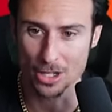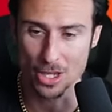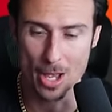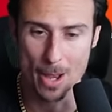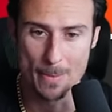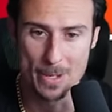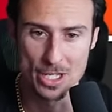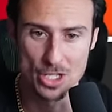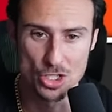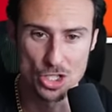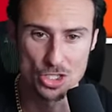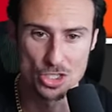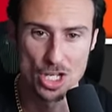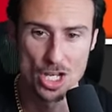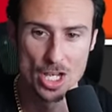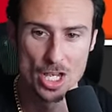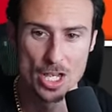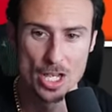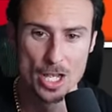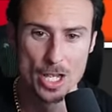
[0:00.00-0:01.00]
I mean, just
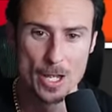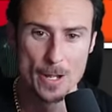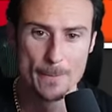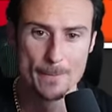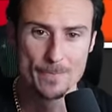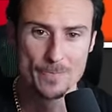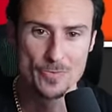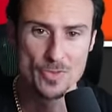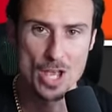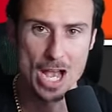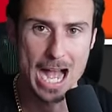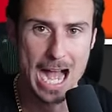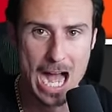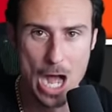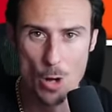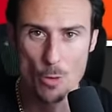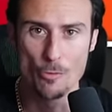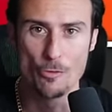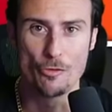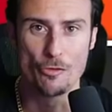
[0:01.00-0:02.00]

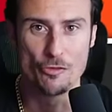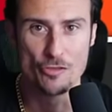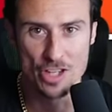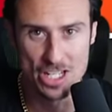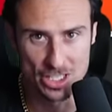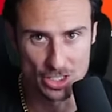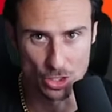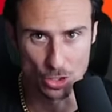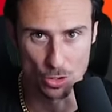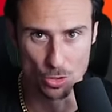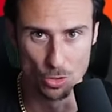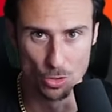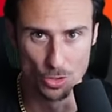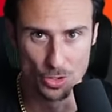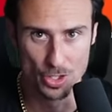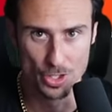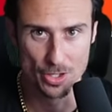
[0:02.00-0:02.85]
out physicaled